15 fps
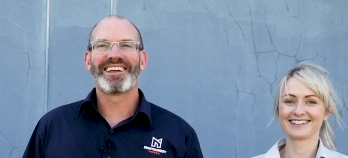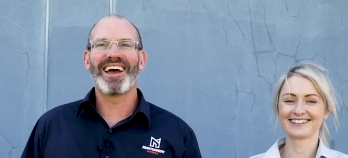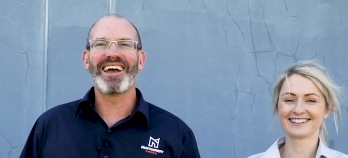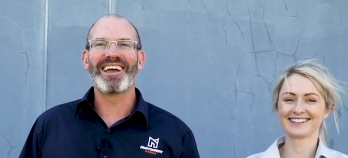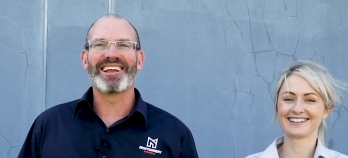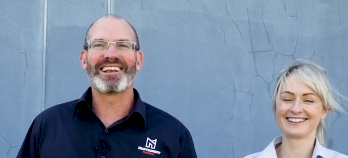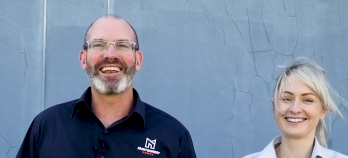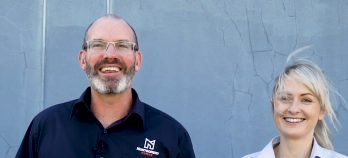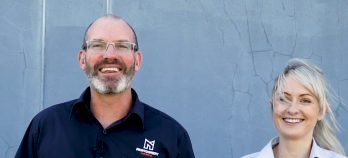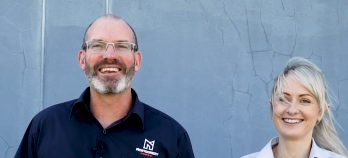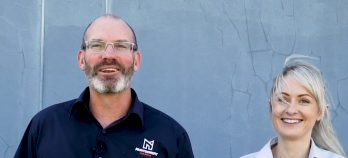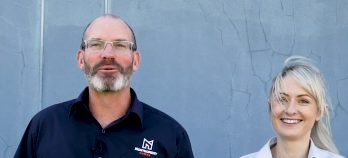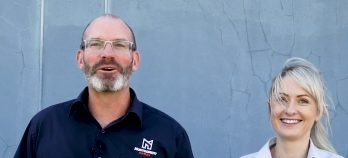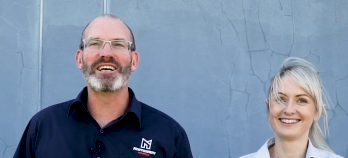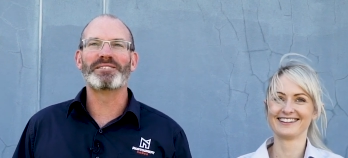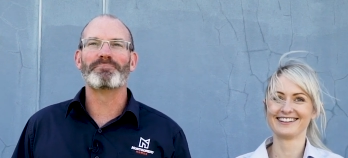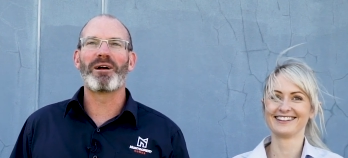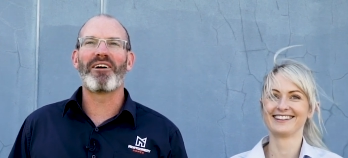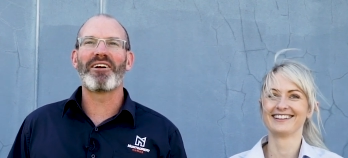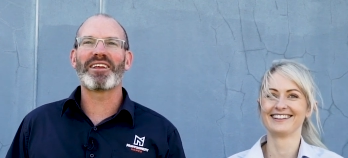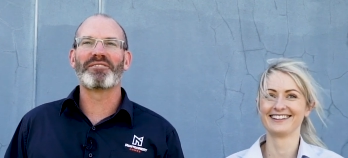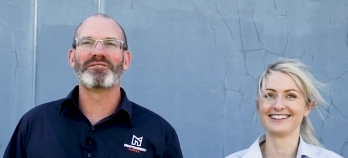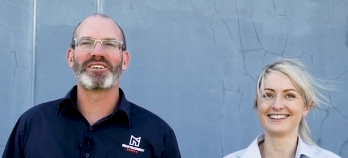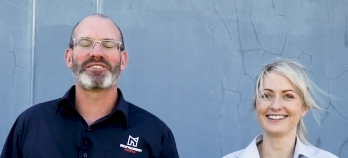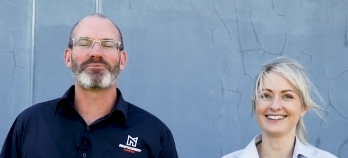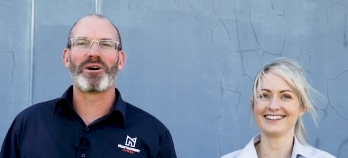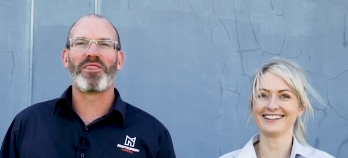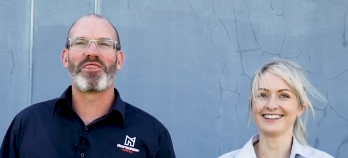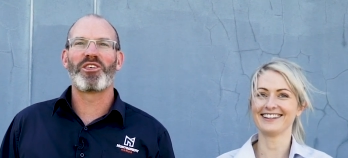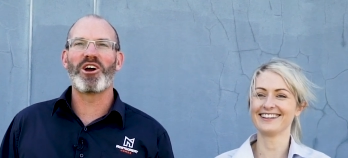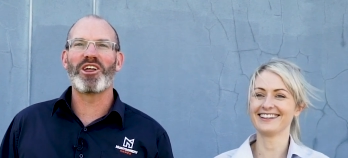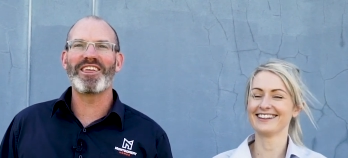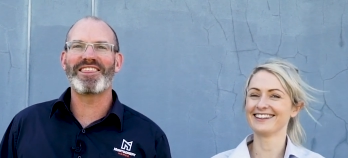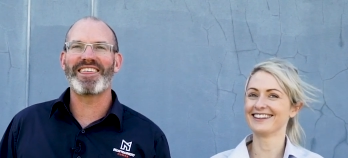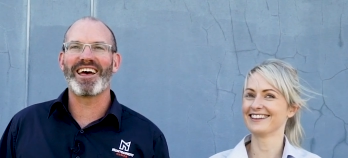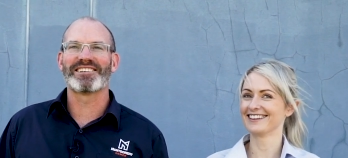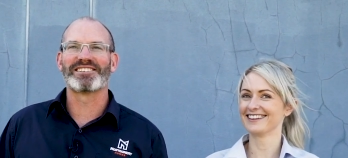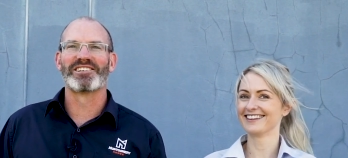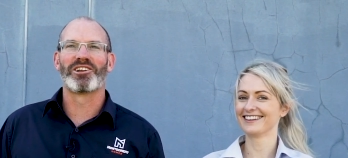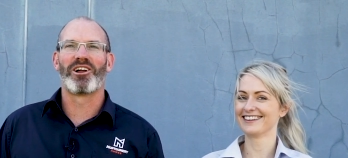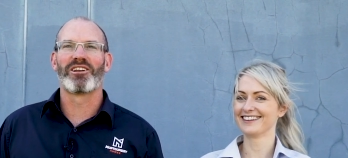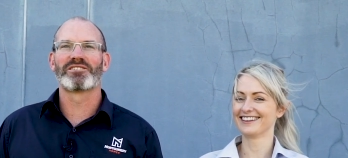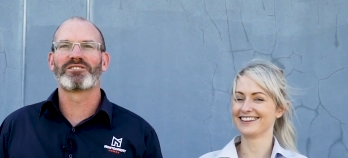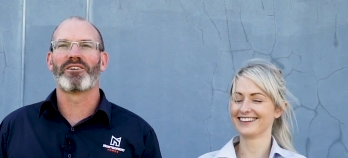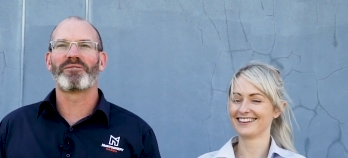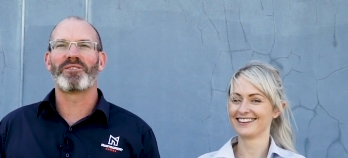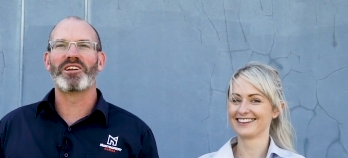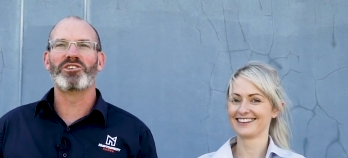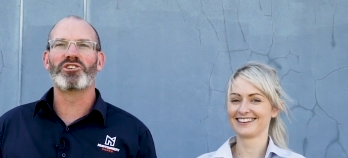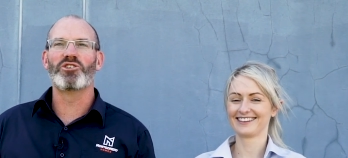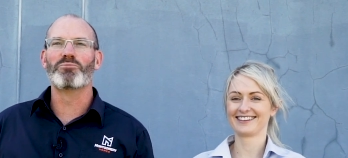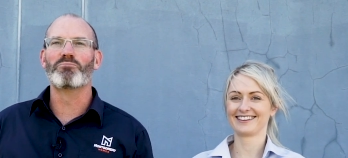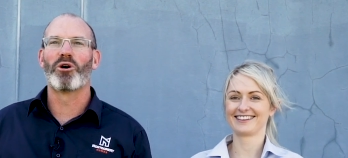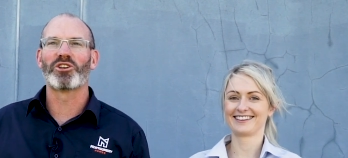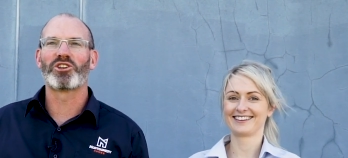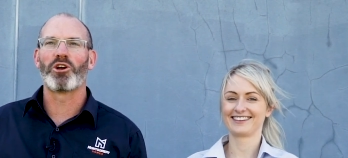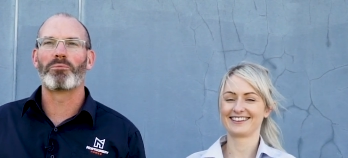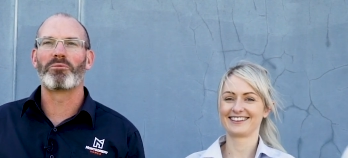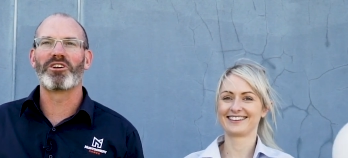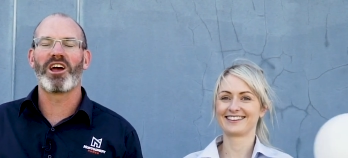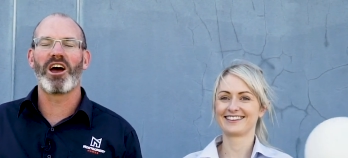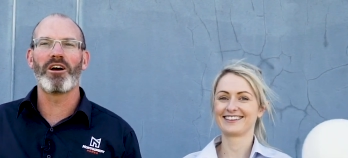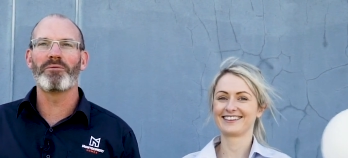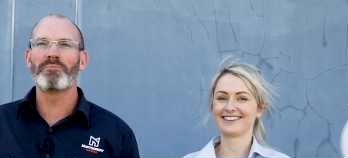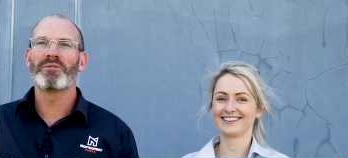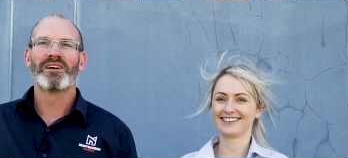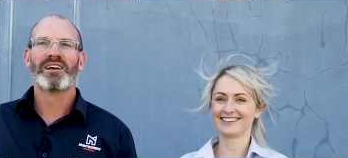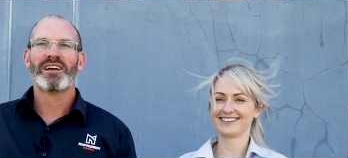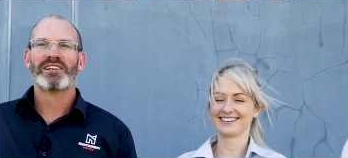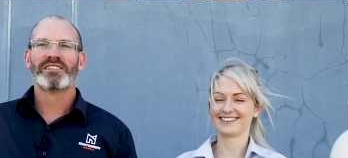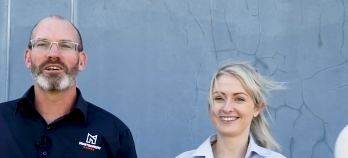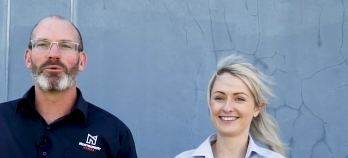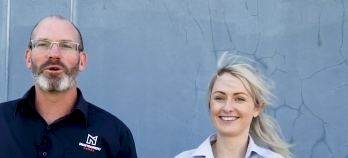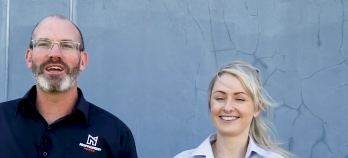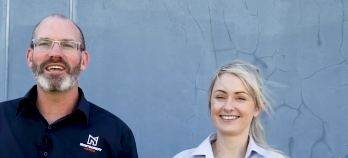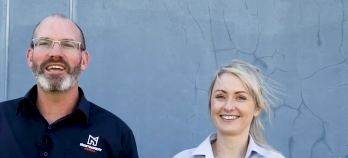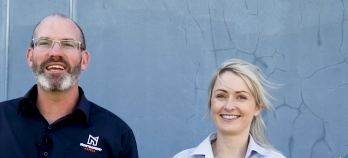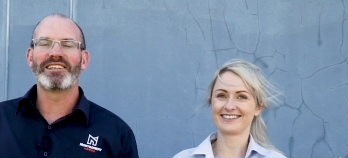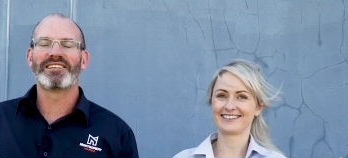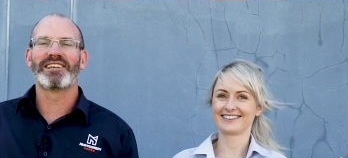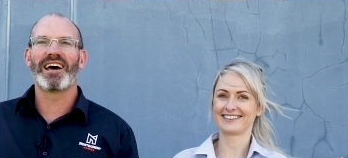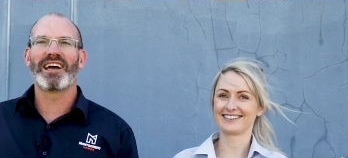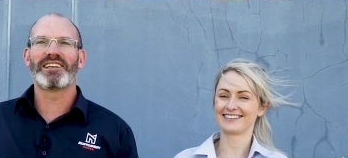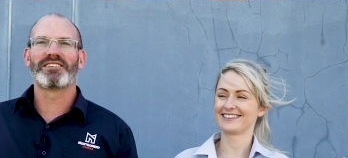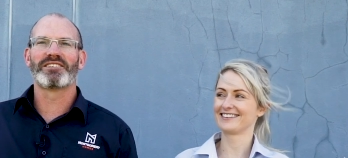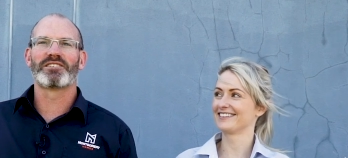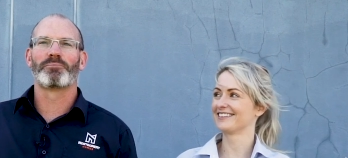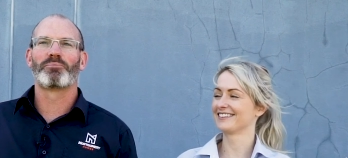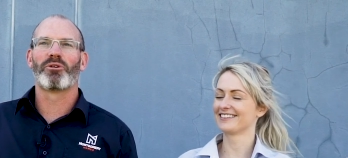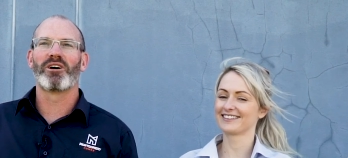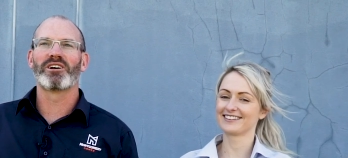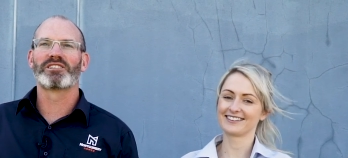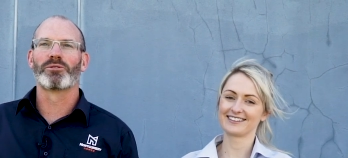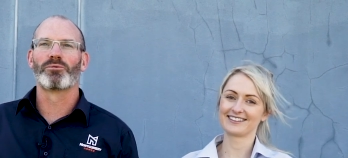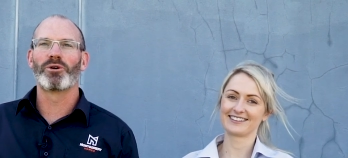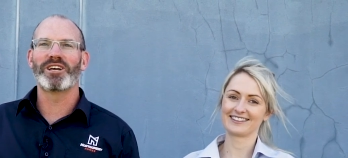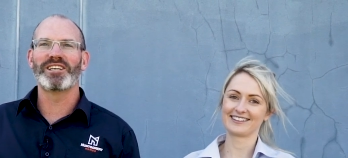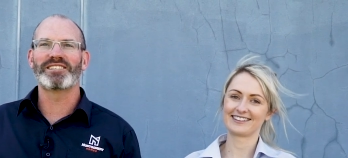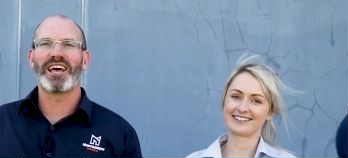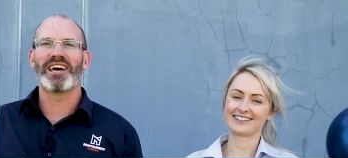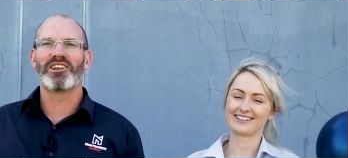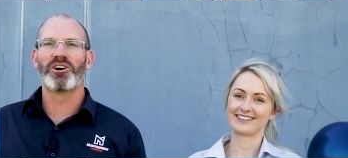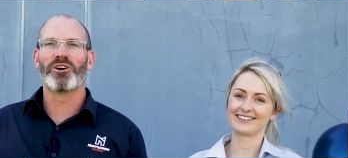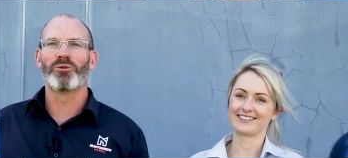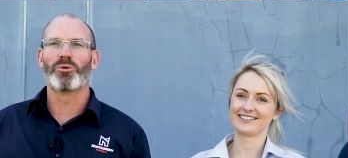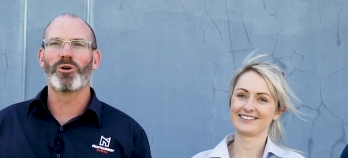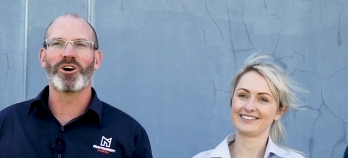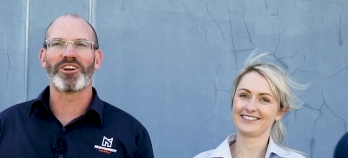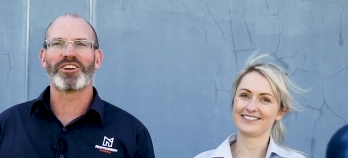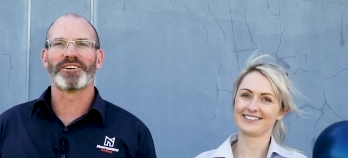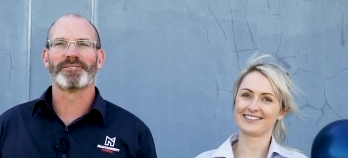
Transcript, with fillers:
Speaker 1: Okay, Glen and Louise Merrick have just won $30,000 off their new Montgomery home, so we're here today to surprise Louise at her work.